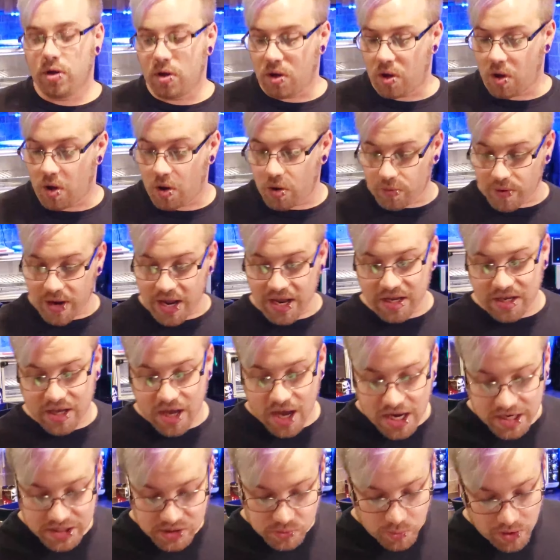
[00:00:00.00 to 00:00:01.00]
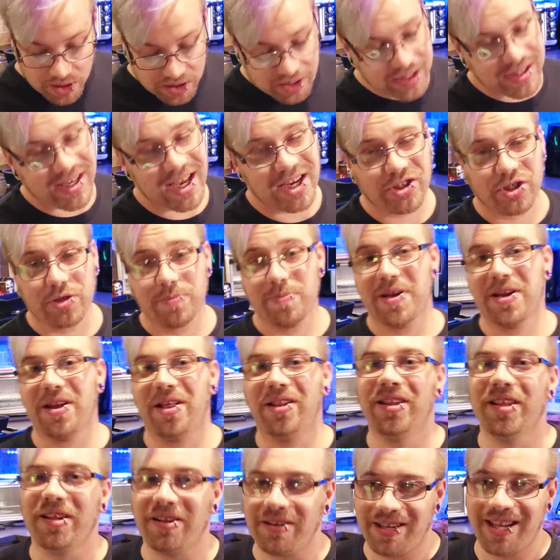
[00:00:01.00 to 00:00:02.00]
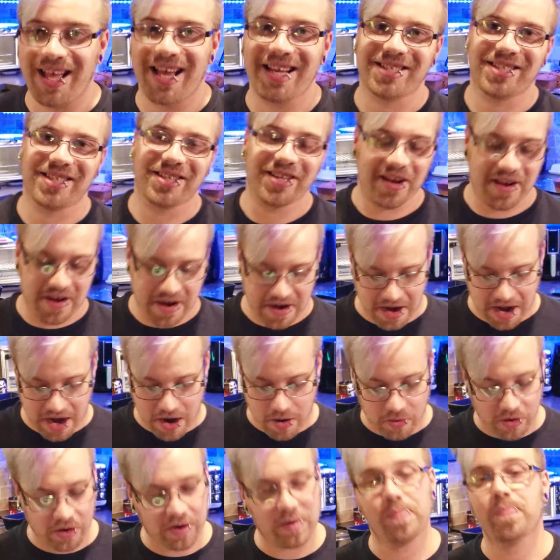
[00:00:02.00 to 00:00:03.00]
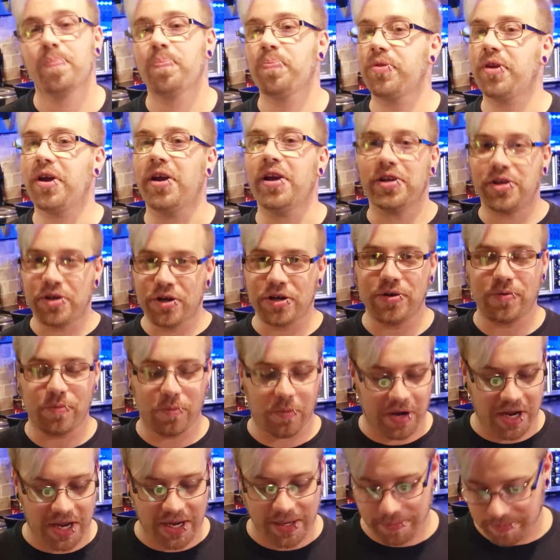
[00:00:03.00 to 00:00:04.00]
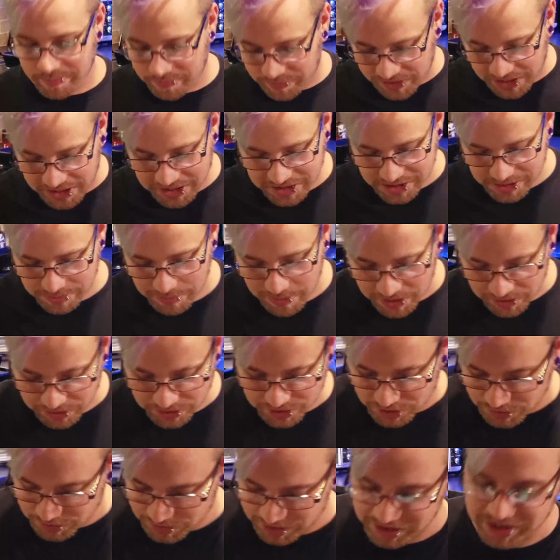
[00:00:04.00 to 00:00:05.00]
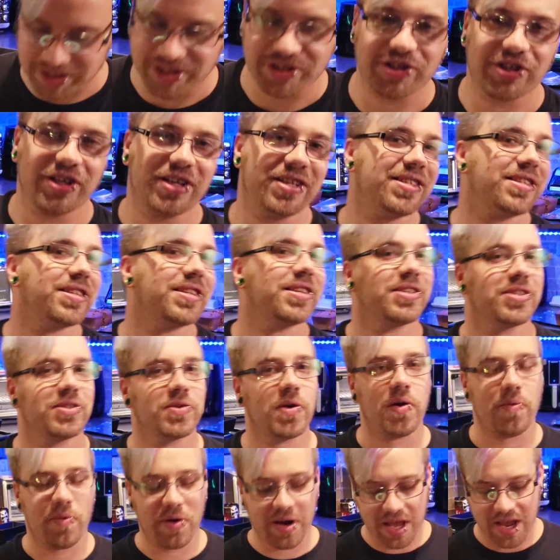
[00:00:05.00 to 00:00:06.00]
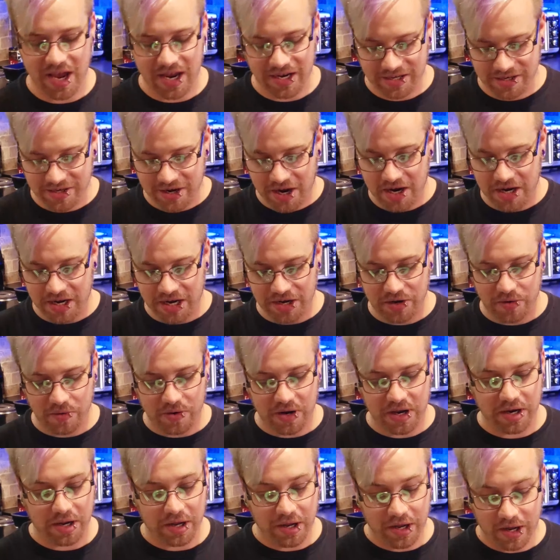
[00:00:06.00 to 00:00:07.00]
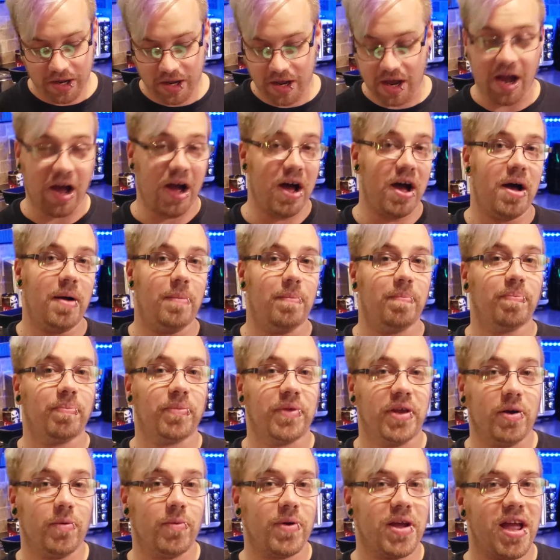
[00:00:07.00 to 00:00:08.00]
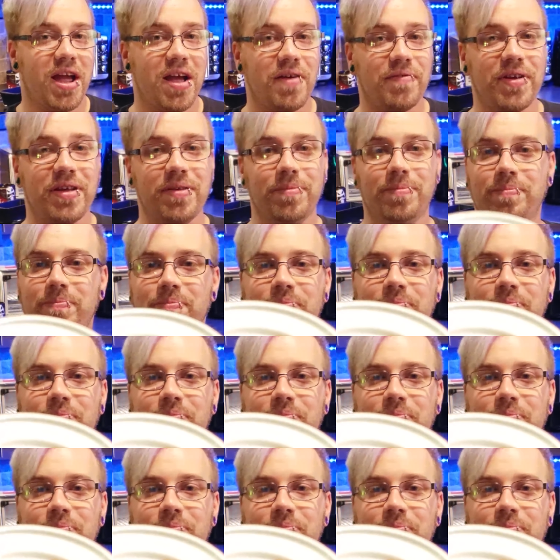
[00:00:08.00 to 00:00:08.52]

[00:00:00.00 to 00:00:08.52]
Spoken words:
All right, guys. Well, it's actually been a little less than an hour. I couldn't wait. It smelled too delicious, so I went ahead and cut into it. Here we have it.